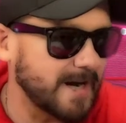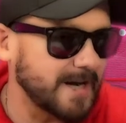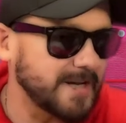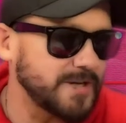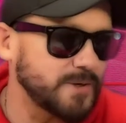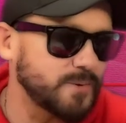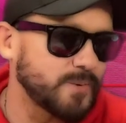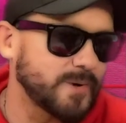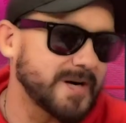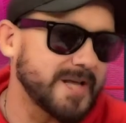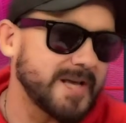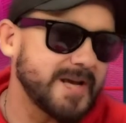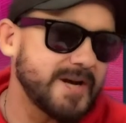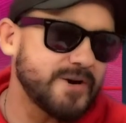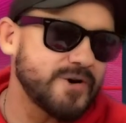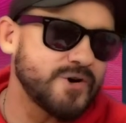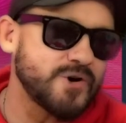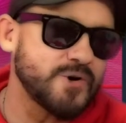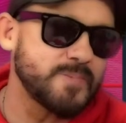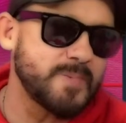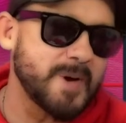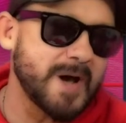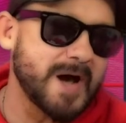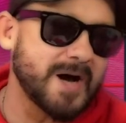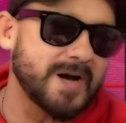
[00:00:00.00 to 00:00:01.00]
You want to hear
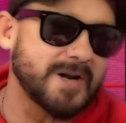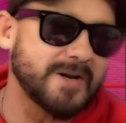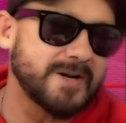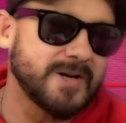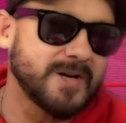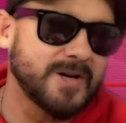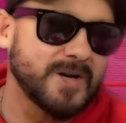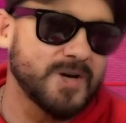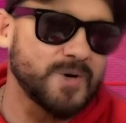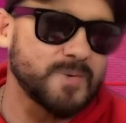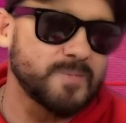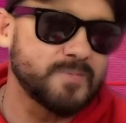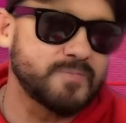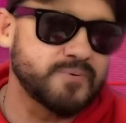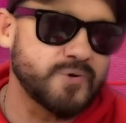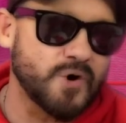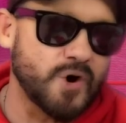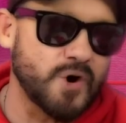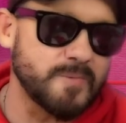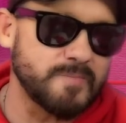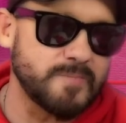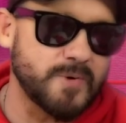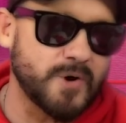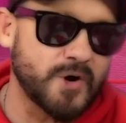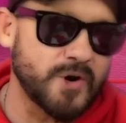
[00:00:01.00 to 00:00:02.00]
about pro
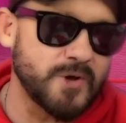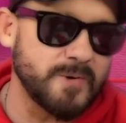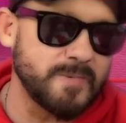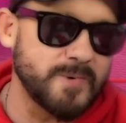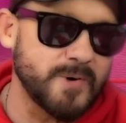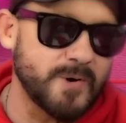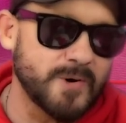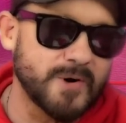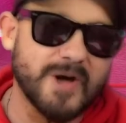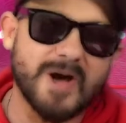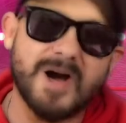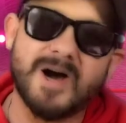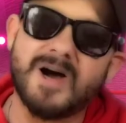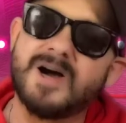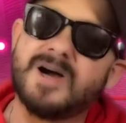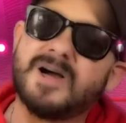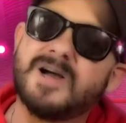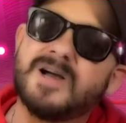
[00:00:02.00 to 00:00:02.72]
bodybuilder